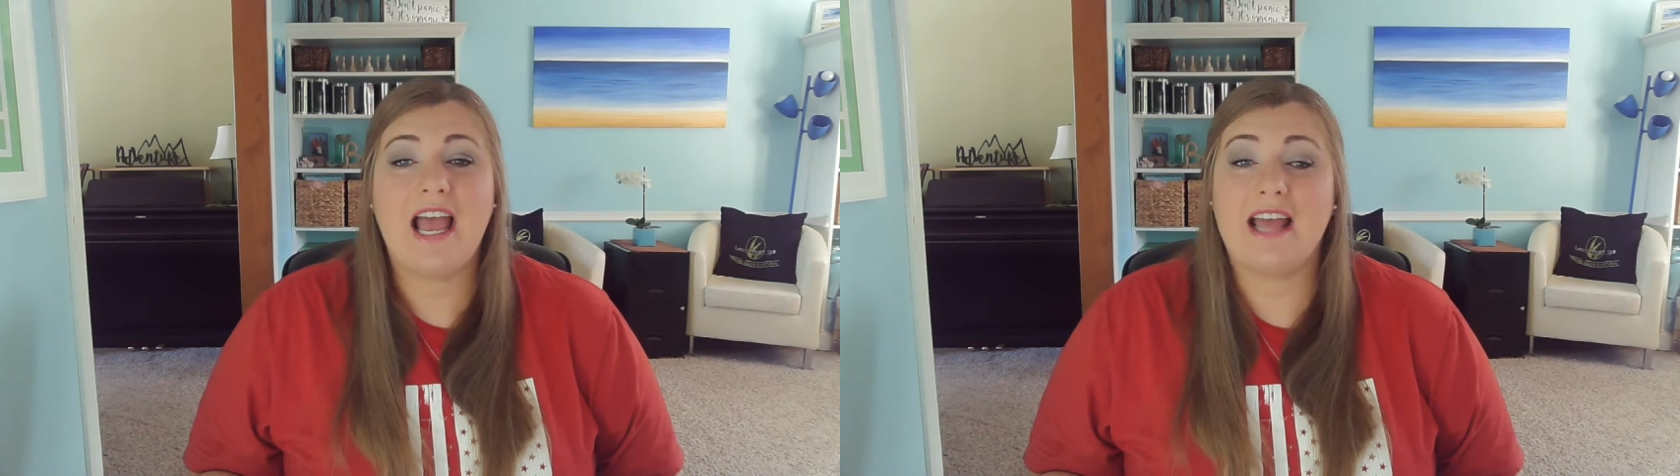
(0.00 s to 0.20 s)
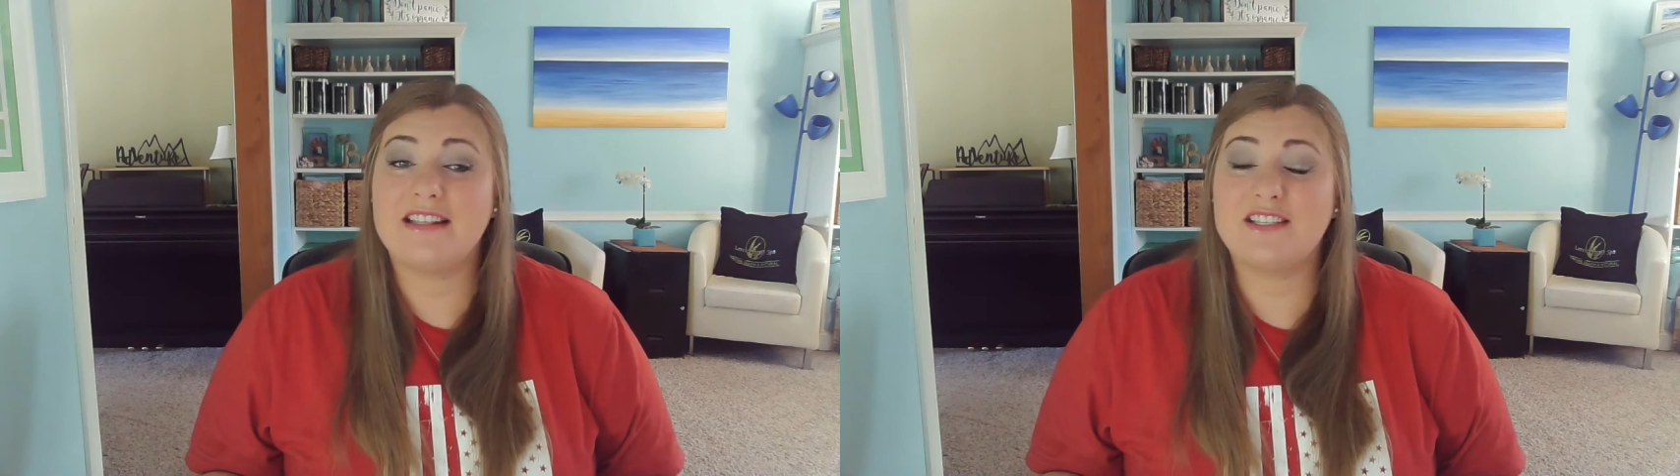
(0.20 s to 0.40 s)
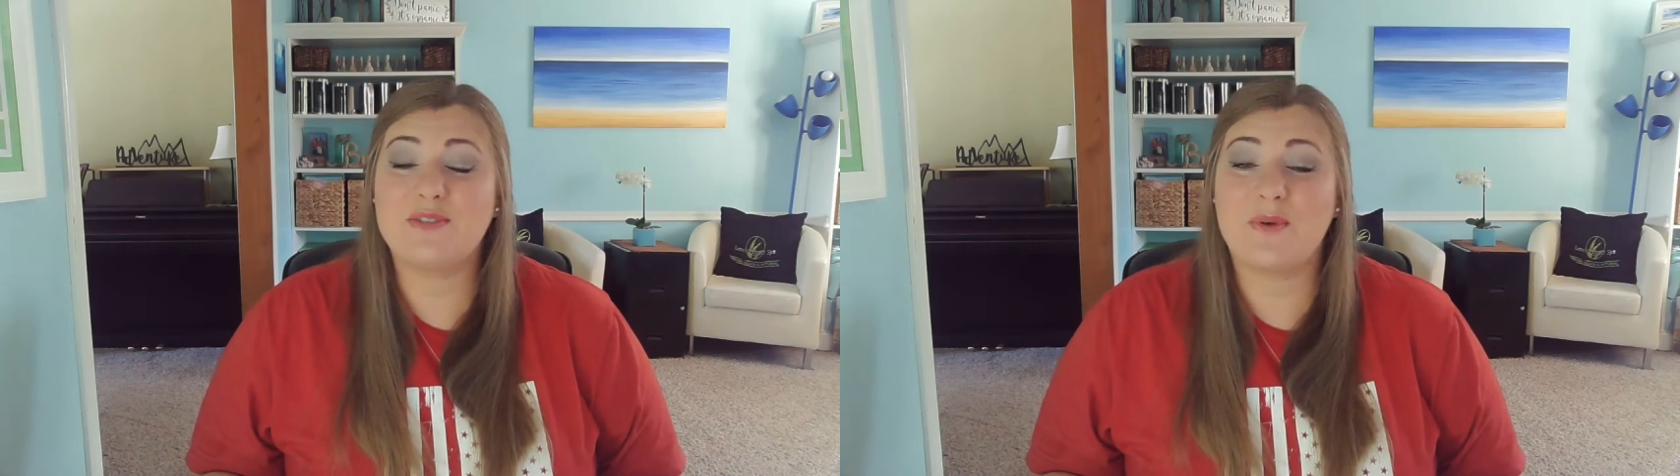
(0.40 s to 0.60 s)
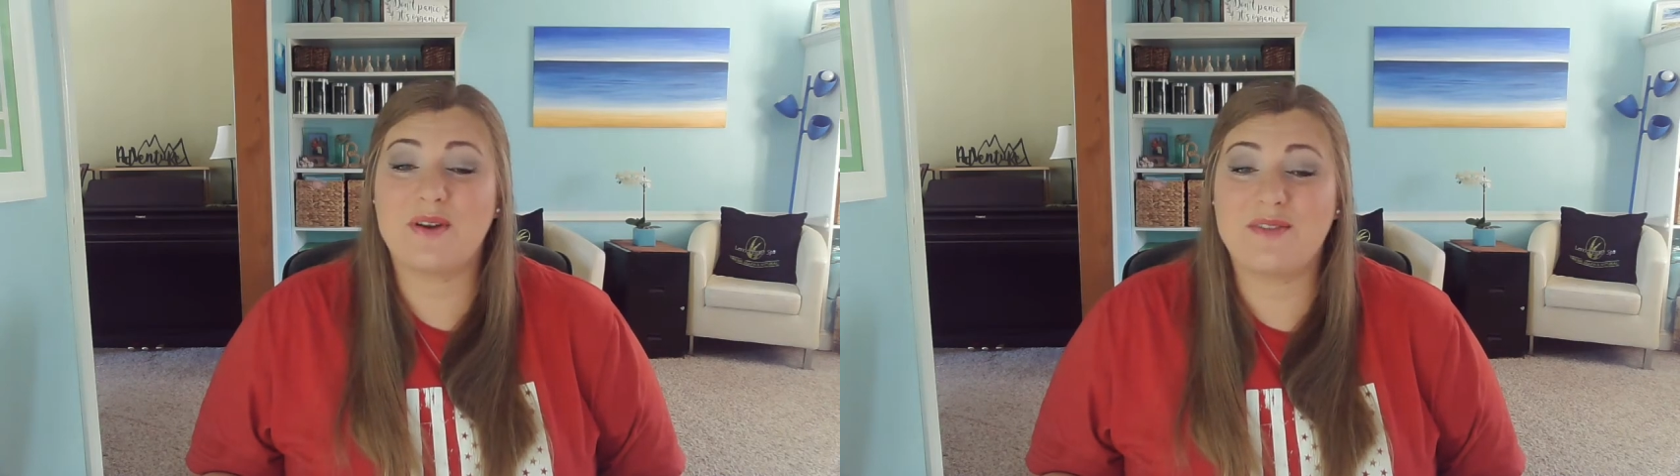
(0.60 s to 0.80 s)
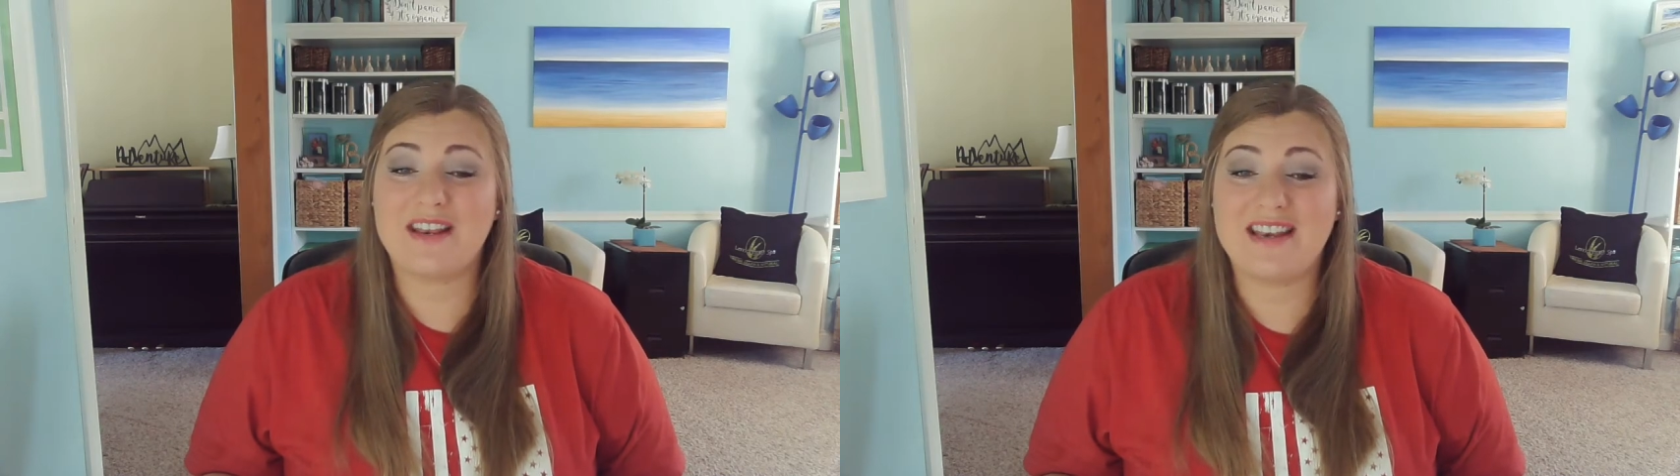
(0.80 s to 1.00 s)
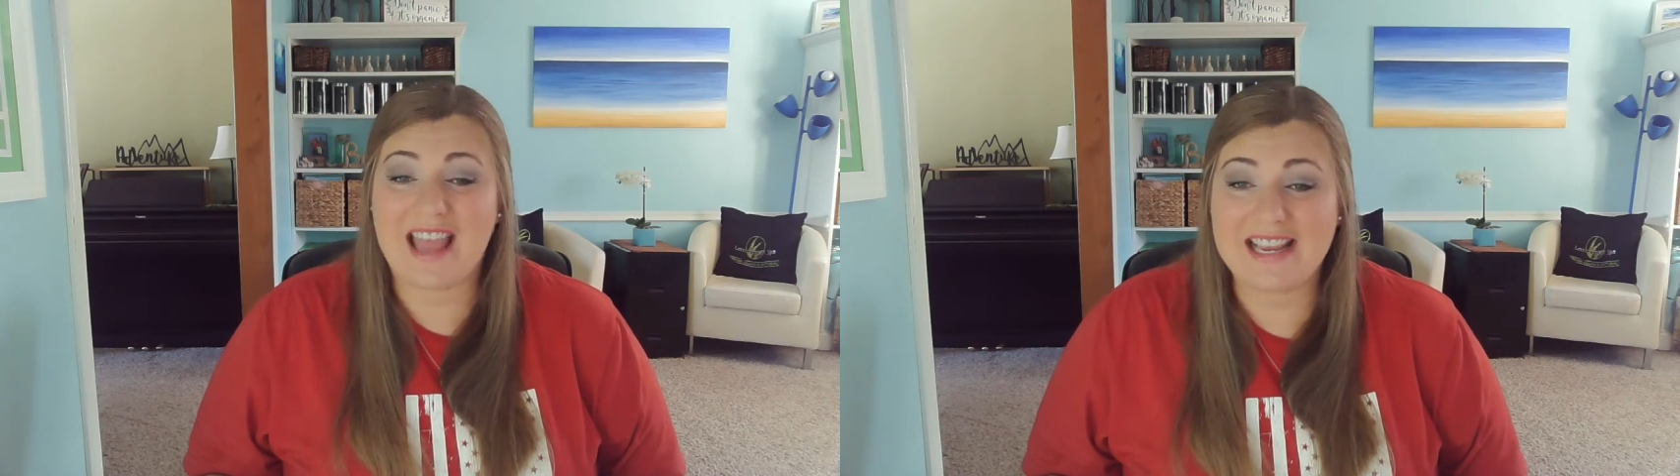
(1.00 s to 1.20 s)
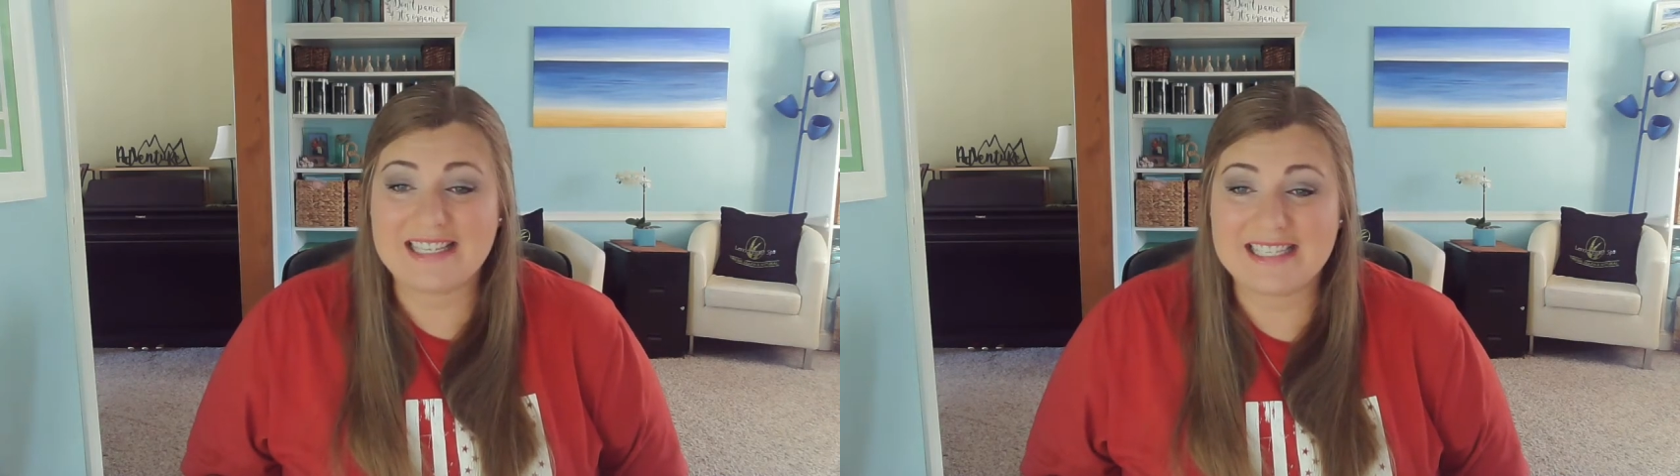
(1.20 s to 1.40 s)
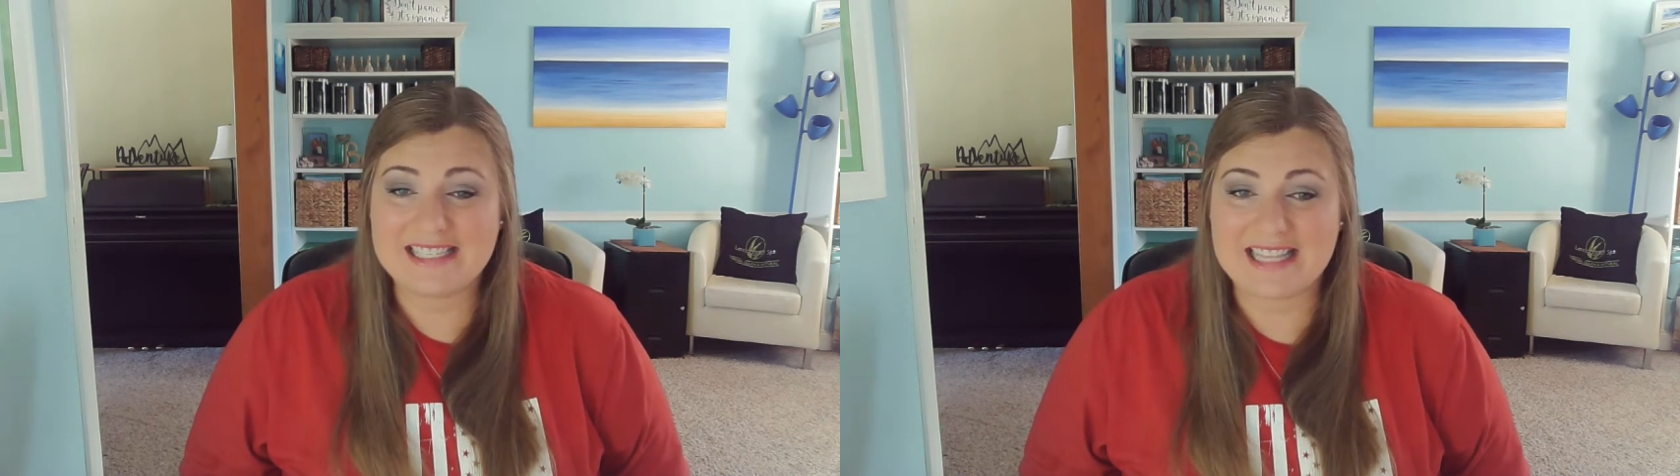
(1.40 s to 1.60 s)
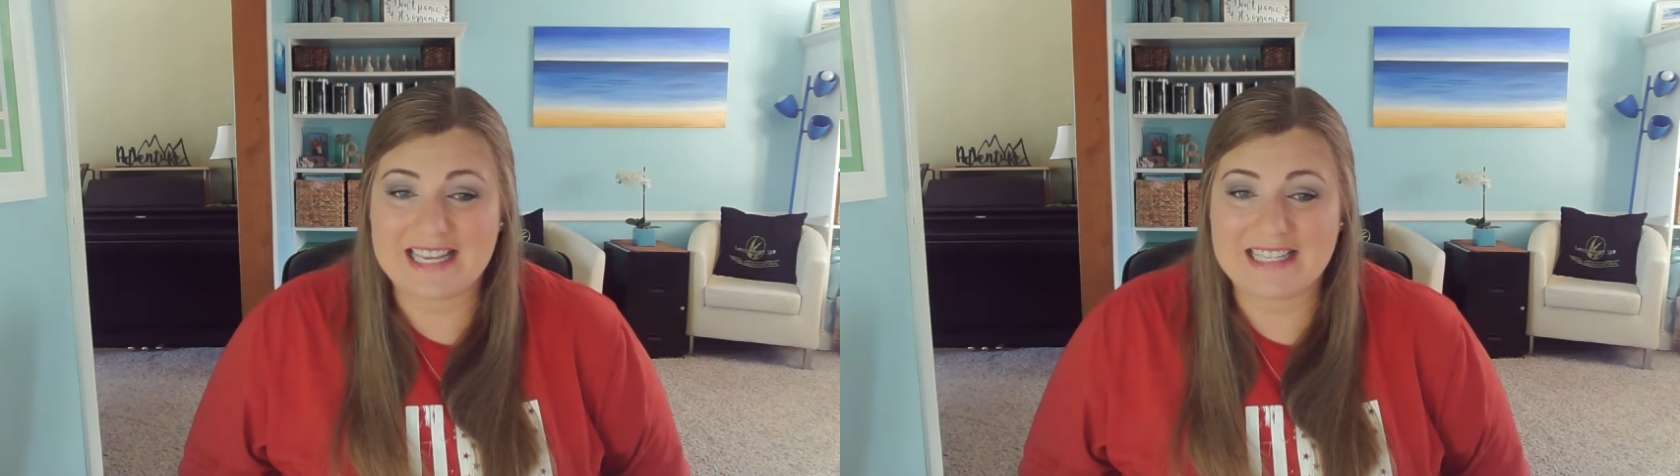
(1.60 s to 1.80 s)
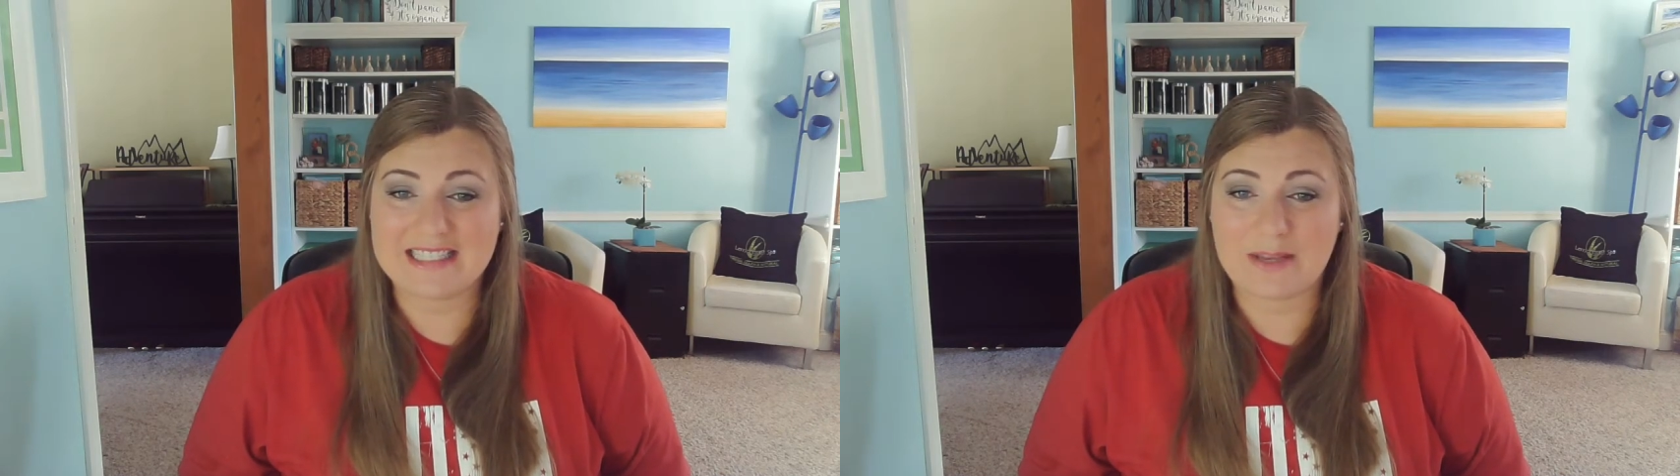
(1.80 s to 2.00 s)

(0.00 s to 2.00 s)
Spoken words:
and this is one of the nicest things